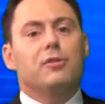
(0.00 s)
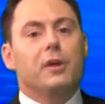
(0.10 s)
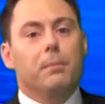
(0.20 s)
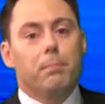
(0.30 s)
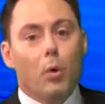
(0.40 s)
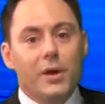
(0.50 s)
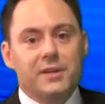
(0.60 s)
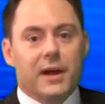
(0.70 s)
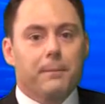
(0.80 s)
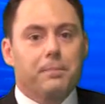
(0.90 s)
The
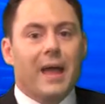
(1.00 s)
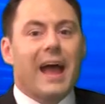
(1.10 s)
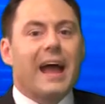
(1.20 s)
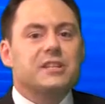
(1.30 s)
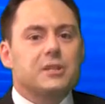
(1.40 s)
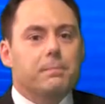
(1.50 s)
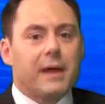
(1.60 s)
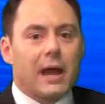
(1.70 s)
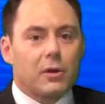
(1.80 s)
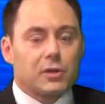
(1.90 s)
appointer has the
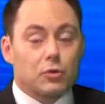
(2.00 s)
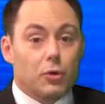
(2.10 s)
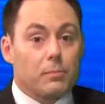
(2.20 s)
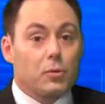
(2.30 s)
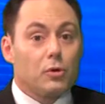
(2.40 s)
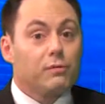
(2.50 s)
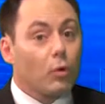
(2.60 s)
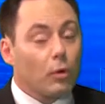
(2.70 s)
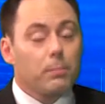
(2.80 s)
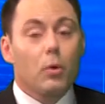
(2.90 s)
power to remove
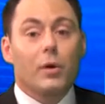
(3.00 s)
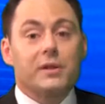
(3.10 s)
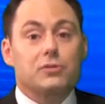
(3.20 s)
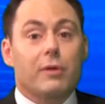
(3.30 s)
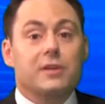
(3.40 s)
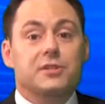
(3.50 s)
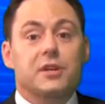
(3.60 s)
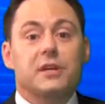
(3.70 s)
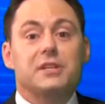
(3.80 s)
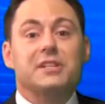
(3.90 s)
or appoint
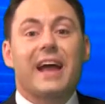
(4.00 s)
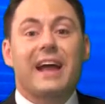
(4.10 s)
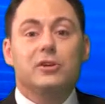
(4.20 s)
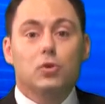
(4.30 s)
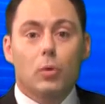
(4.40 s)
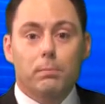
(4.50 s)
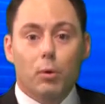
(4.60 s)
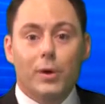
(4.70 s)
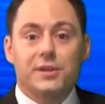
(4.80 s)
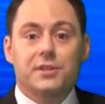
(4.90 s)
trustees and to
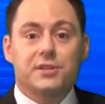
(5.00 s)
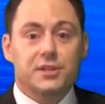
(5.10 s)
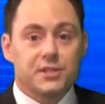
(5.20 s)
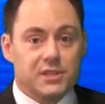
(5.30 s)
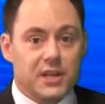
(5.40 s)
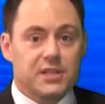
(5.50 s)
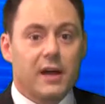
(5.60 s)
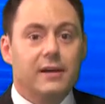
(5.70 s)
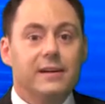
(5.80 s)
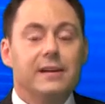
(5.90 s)
appoint a
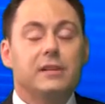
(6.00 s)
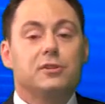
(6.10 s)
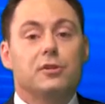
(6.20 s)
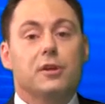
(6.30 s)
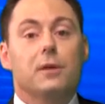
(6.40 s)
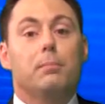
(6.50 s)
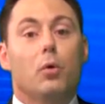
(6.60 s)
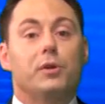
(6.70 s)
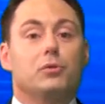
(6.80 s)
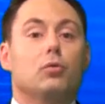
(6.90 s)
successor to the
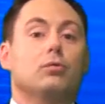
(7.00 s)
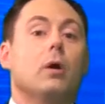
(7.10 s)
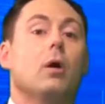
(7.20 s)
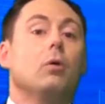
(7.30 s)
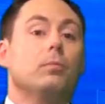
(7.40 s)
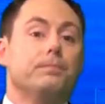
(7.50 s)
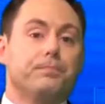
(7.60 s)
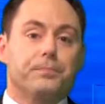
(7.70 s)
appointer role.